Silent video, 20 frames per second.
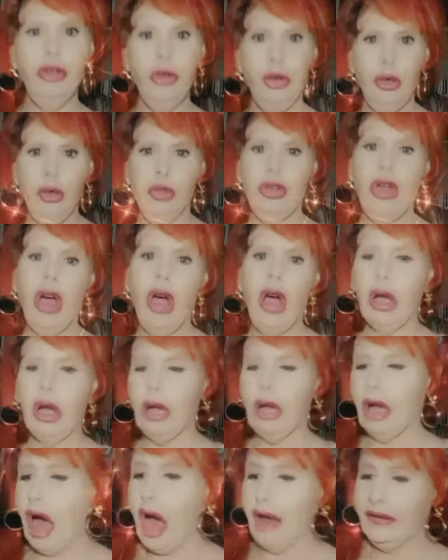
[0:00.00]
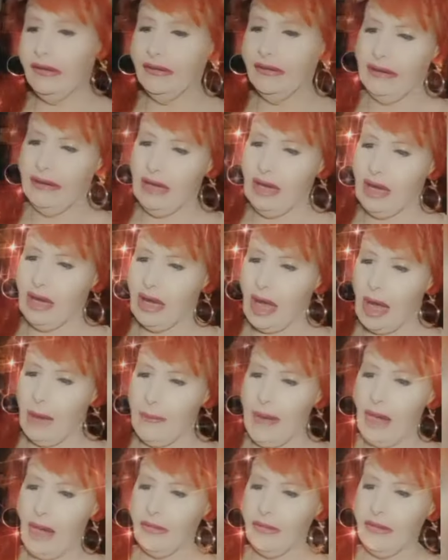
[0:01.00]
talk honestly about
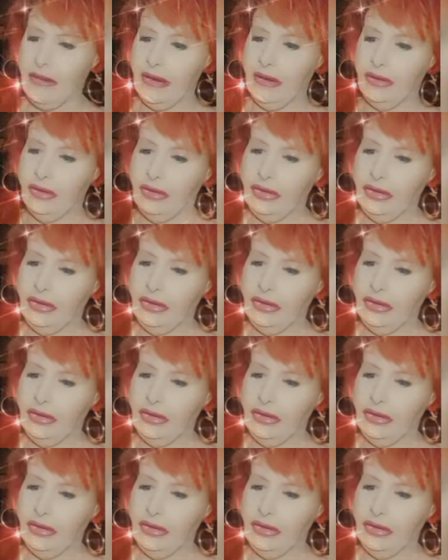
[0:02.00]
this